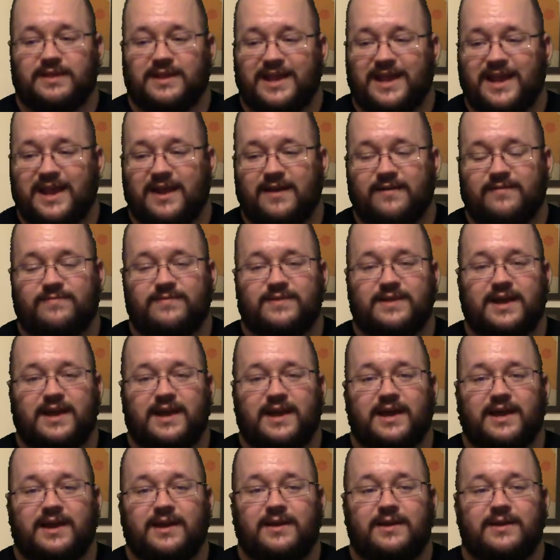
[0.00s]
If
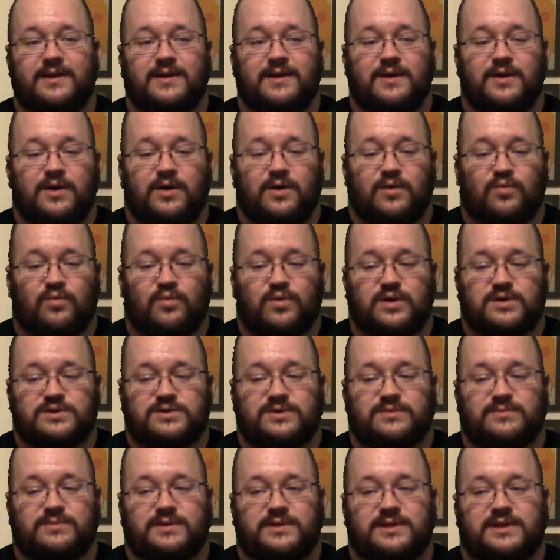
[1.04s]
they were
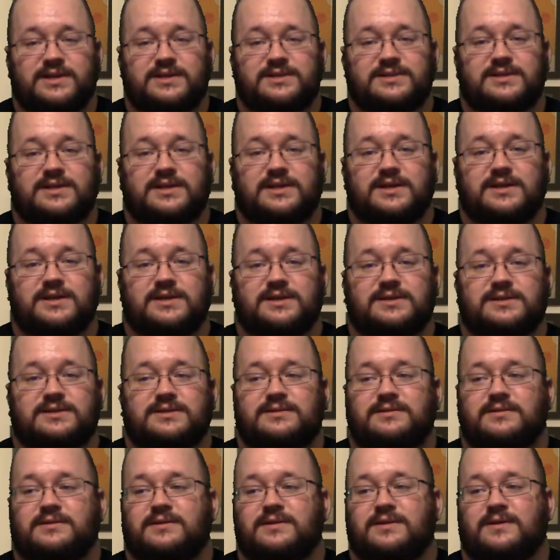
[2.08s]
to release
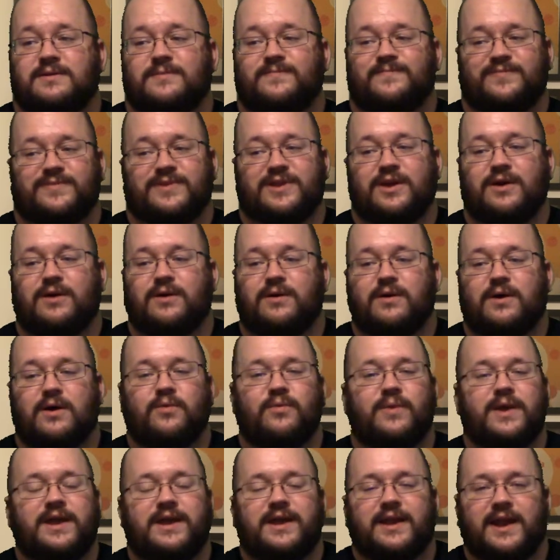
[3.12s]
these, you know, a
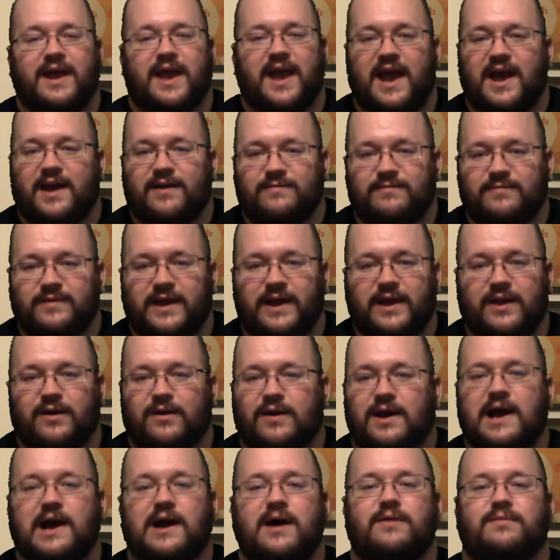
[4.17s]
week and a half later,
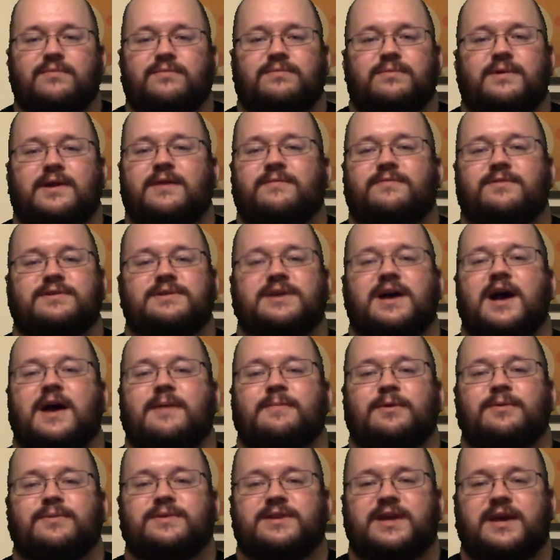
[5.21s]
whatever time
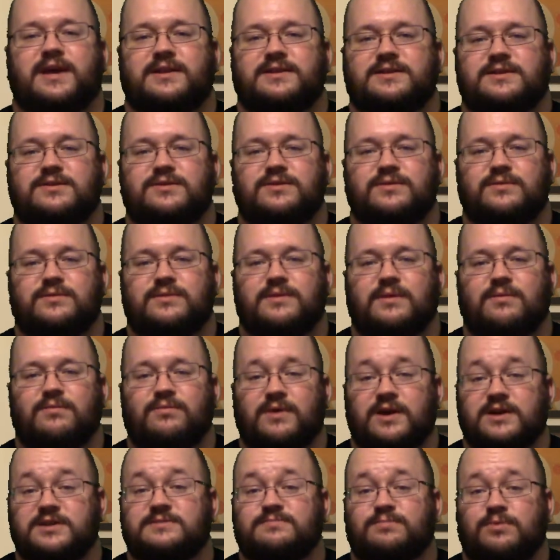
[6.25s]
it would take to do the
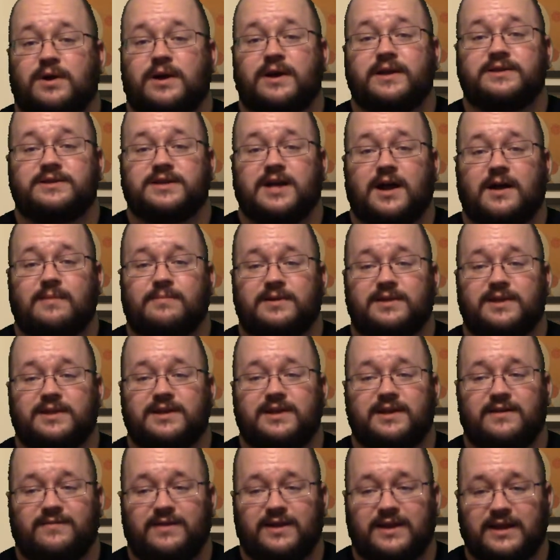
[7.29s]
rush printing job on the
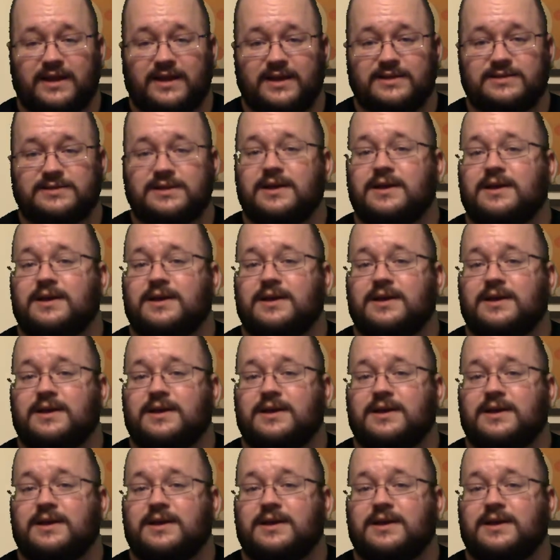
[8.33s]
DVDs,